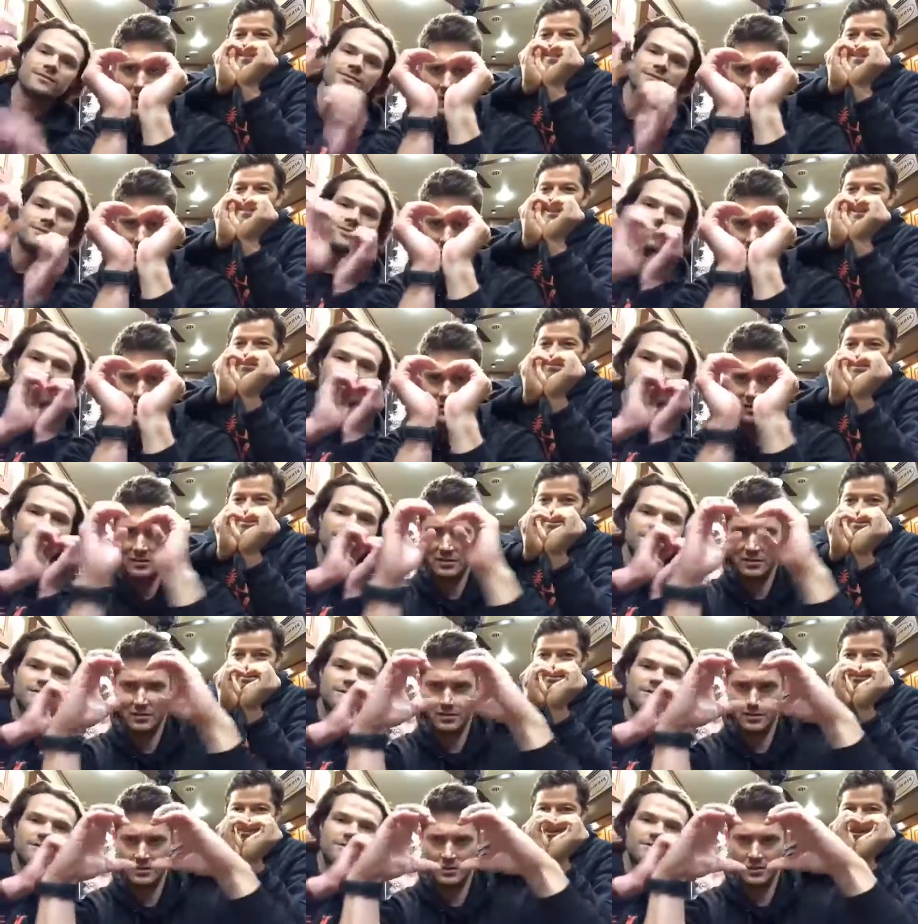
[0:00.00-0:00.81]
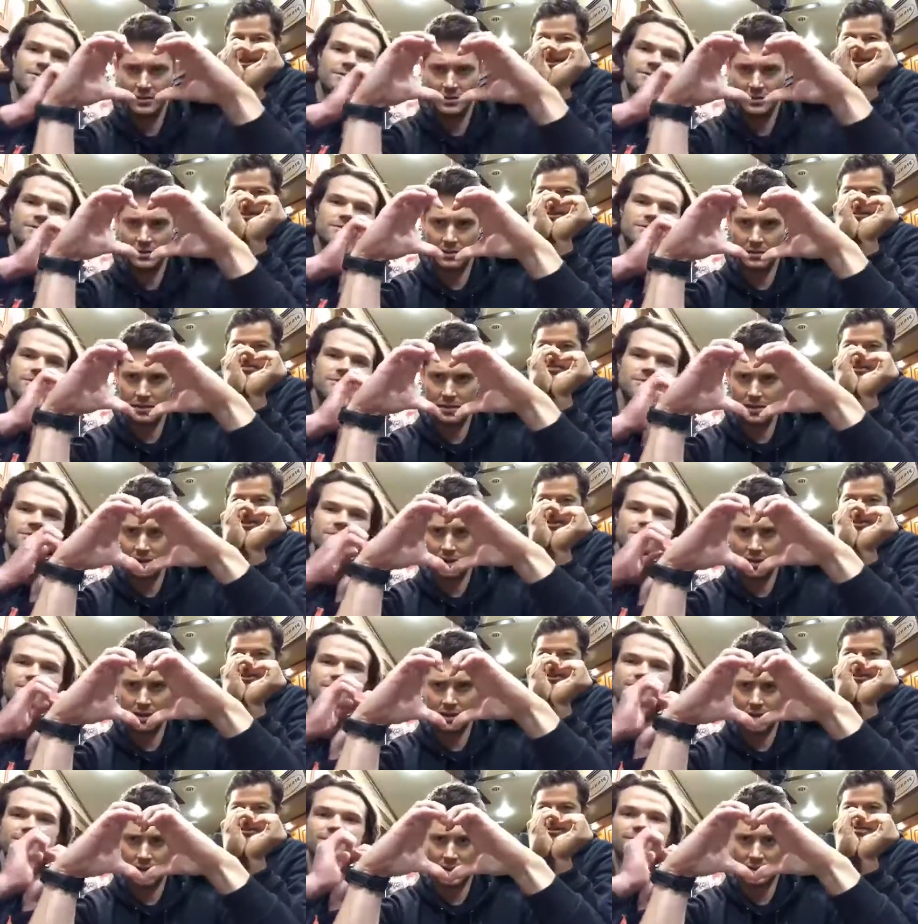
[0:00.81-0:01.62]
Speaker 1: that? That was good. Mine is
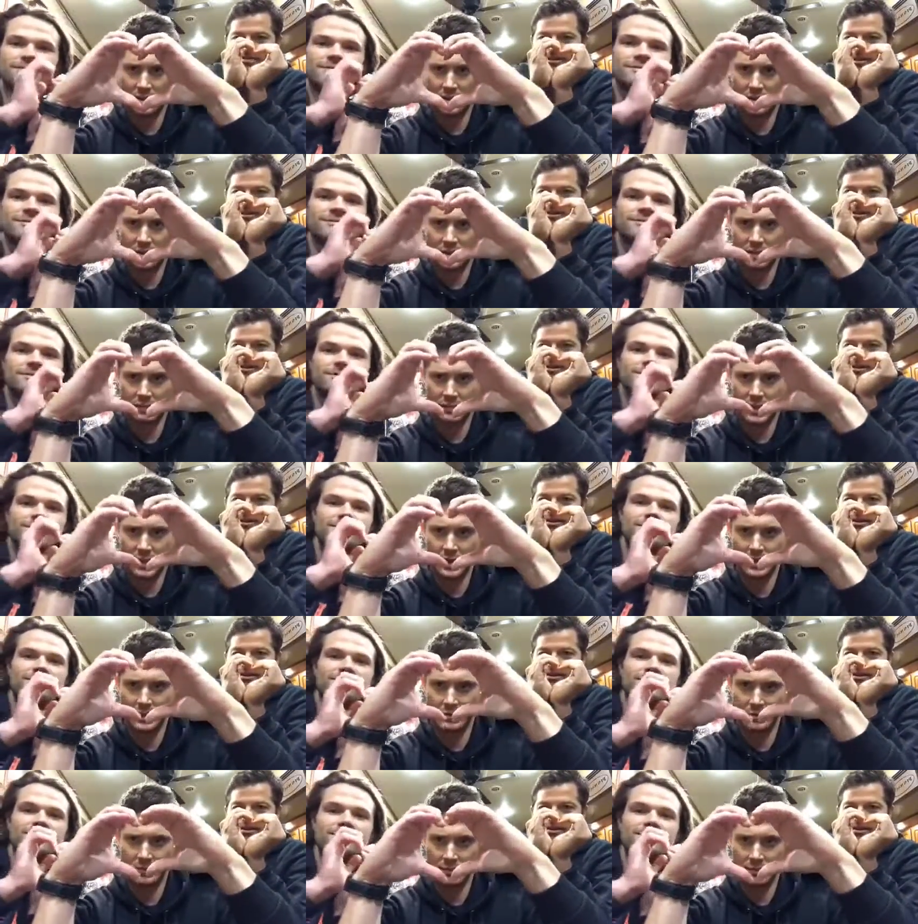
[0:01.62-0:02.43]
Isn't it supposed to be